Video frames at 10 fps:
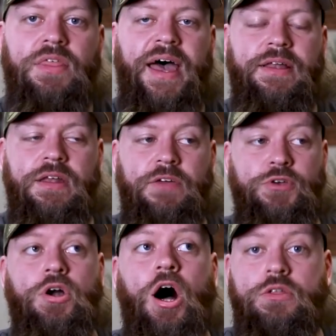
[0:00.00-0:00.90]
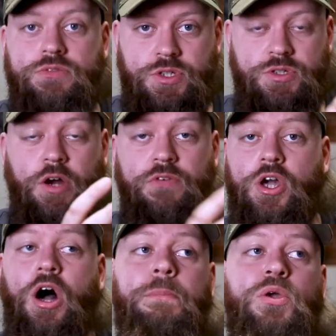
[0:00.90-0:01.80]
then if you can't sorry if
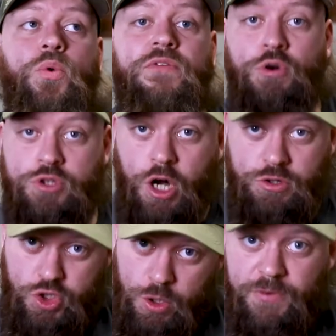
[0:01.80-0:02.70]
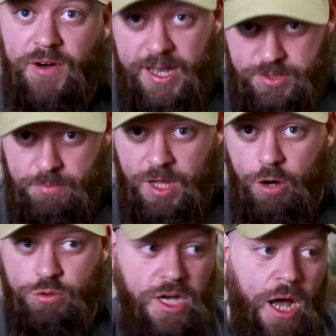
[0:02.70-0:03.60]
you can't be with your dog and supervise them the
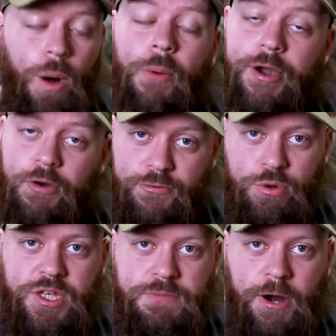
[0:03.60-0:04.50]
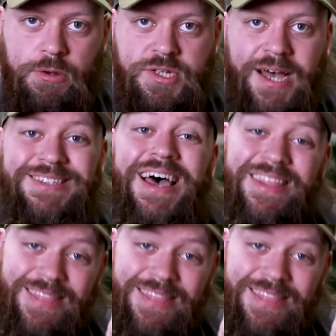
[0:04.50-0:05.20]
whole time while we're going through this process